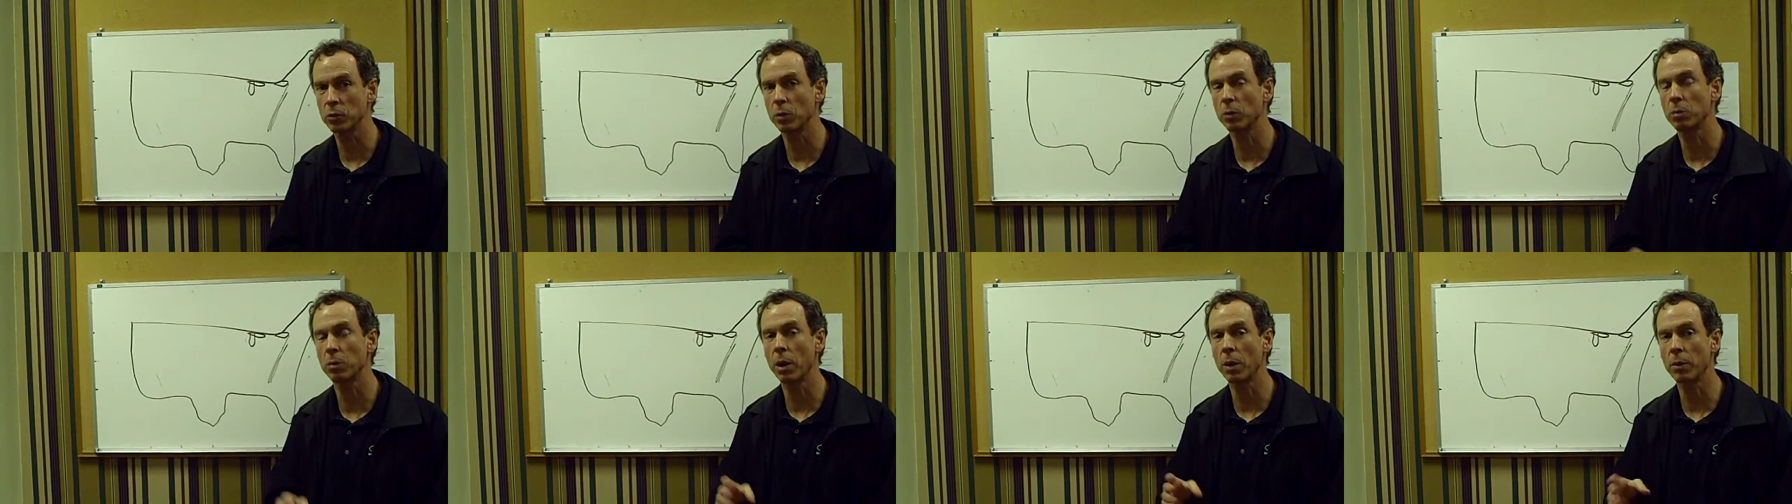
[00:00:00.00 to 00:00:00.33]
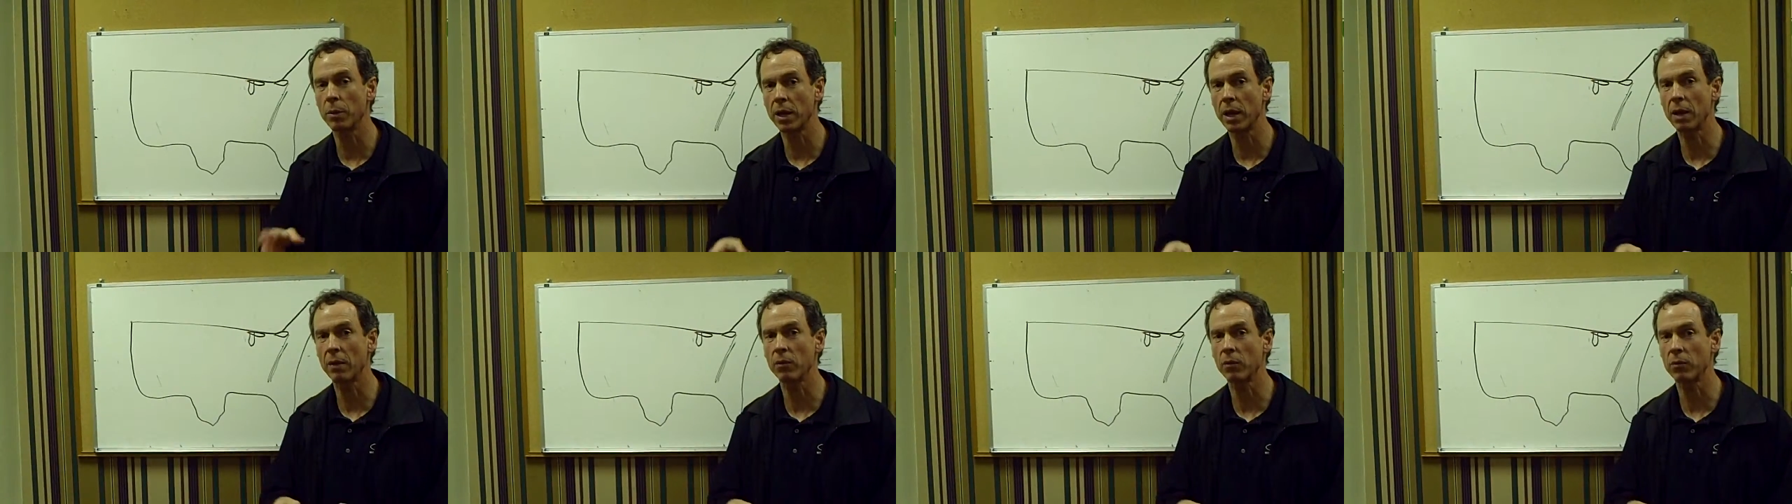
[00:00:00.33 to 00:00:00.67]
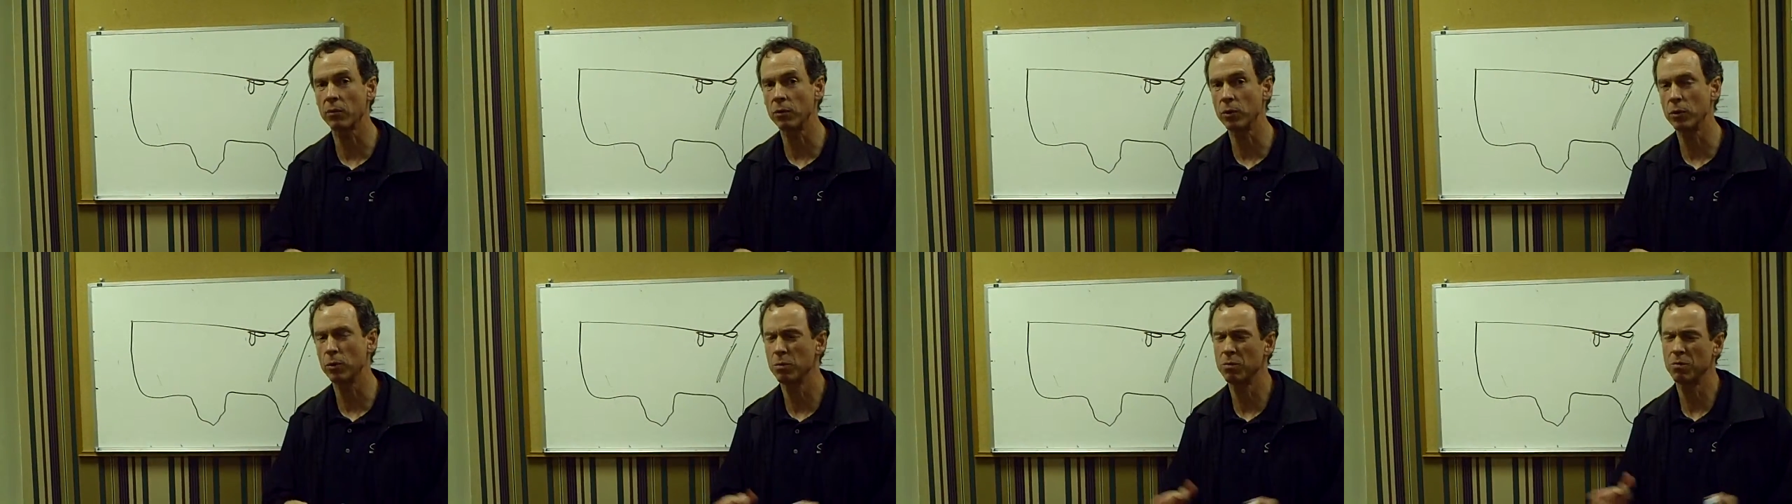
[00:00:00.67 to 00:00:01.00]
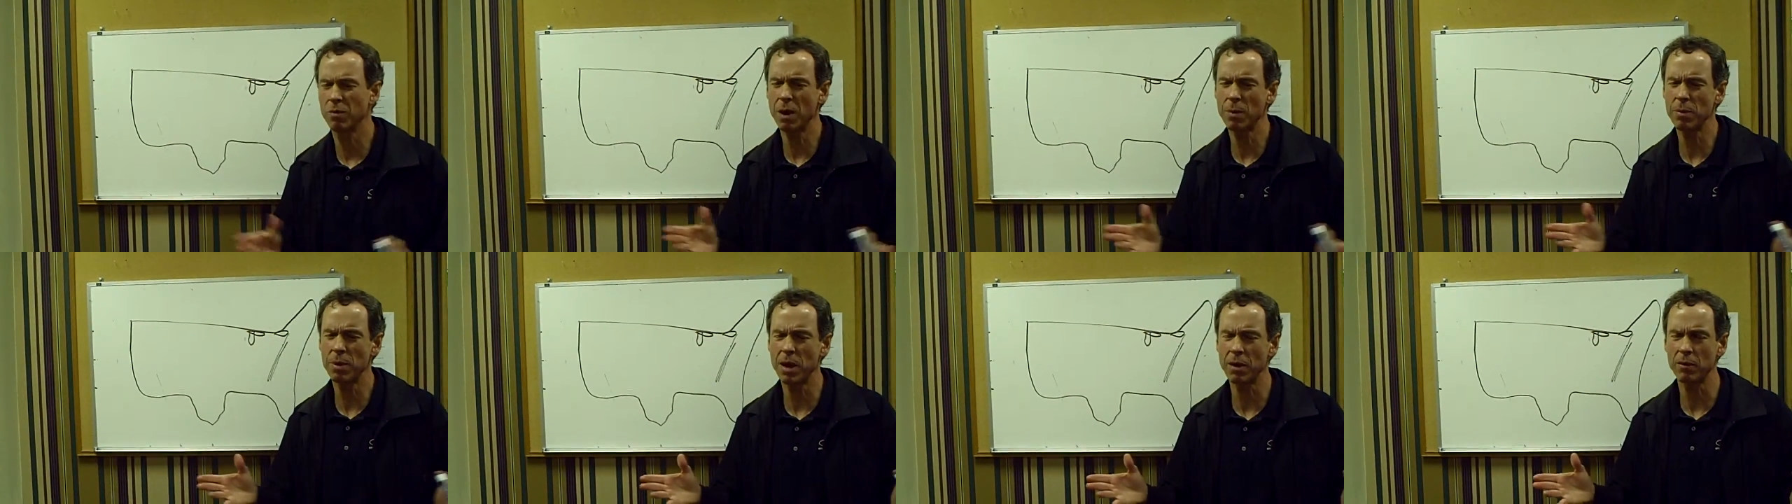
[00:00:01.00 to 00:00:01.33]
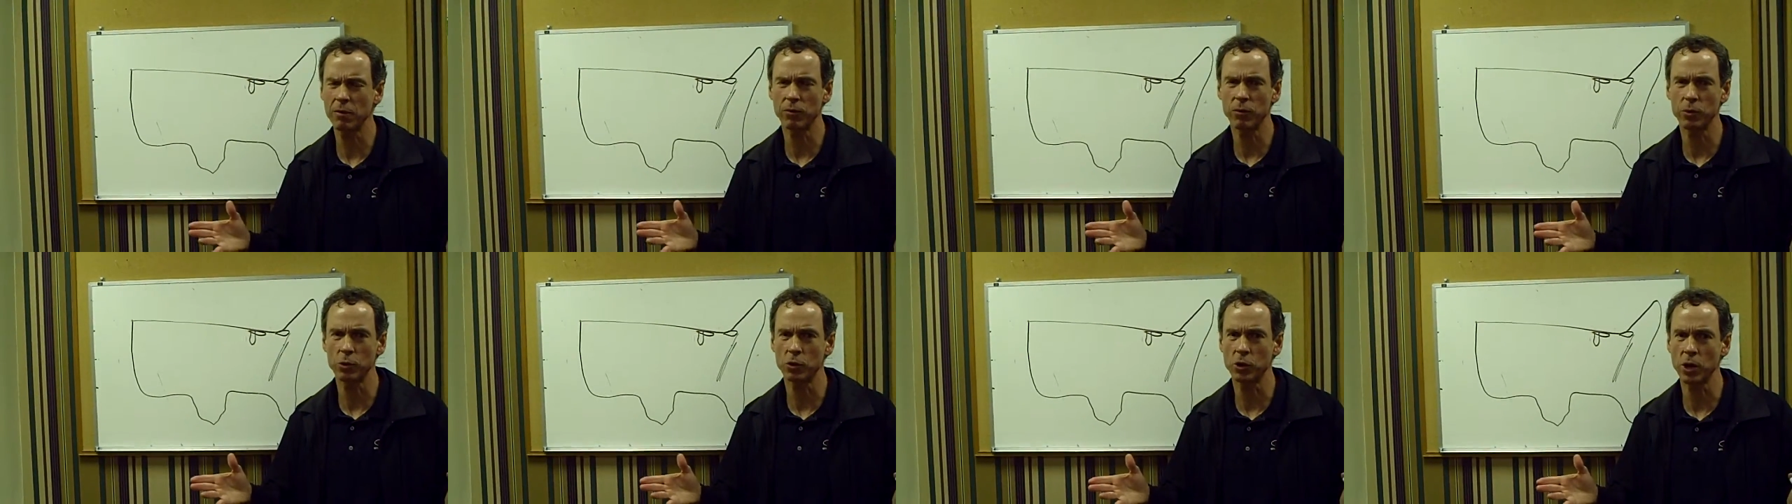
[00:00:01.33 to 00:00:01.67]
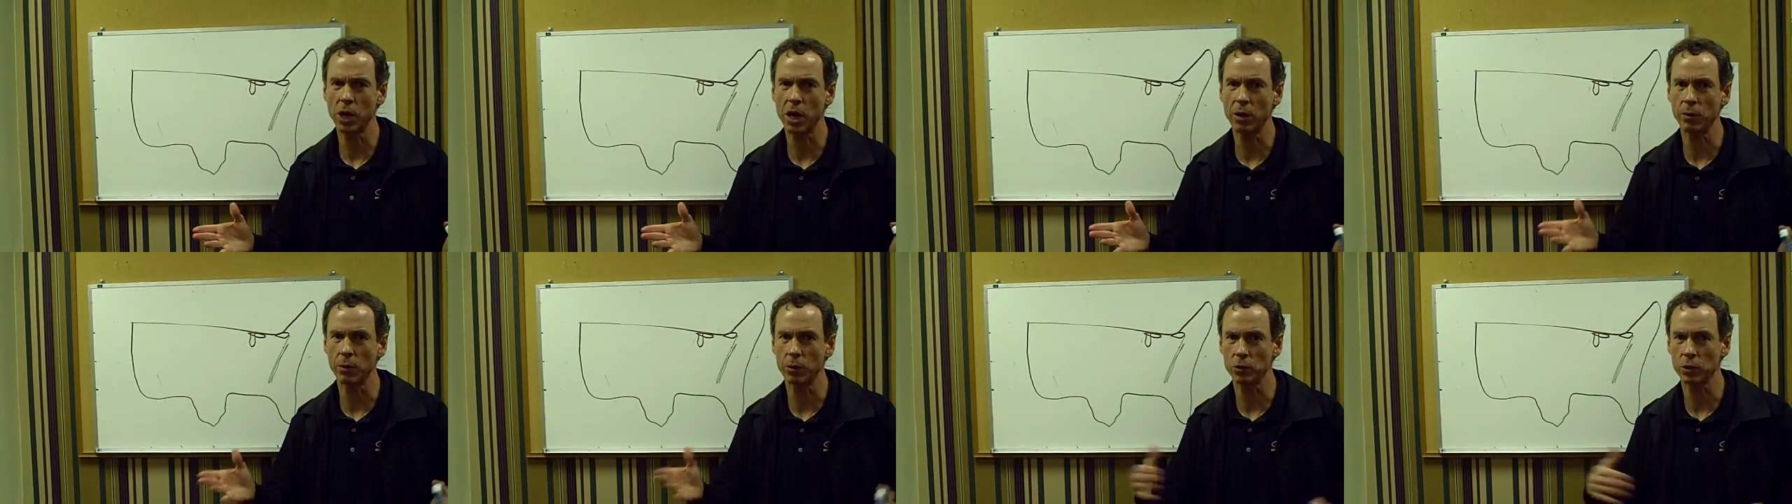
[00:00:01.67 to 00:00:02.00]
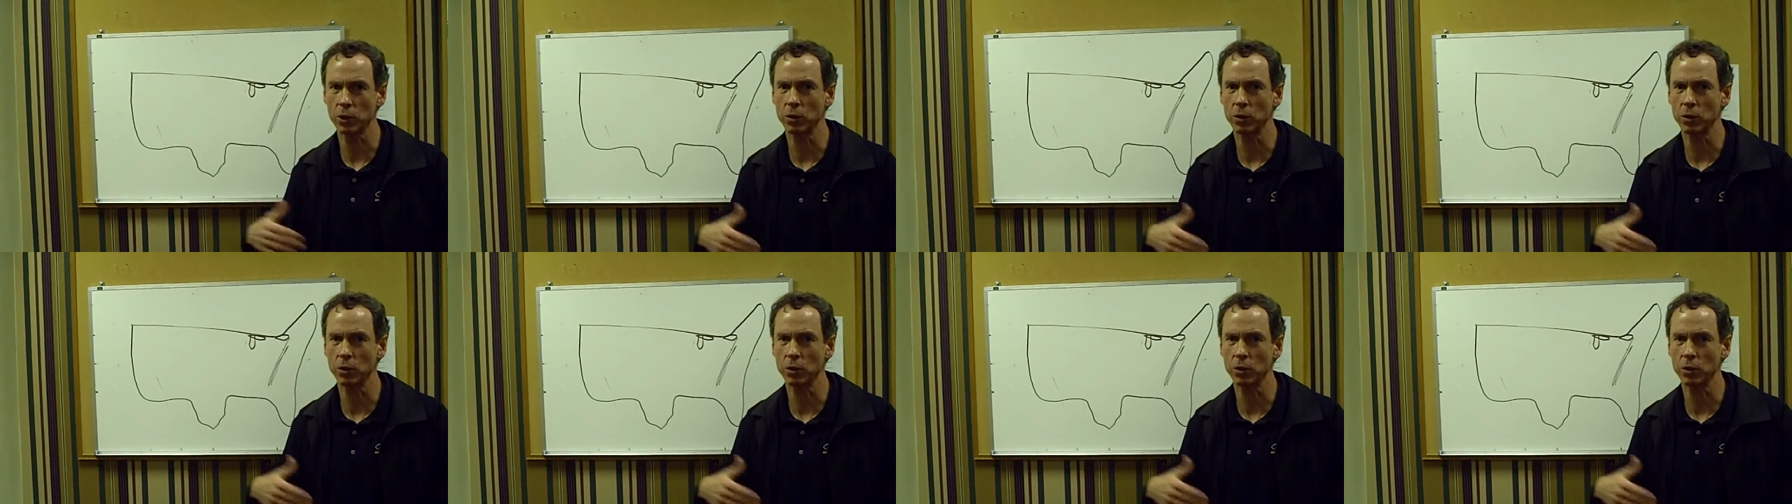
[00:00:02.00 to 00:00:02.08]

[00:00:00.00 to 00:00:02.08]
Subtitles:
We'll probably have maybe have a few showers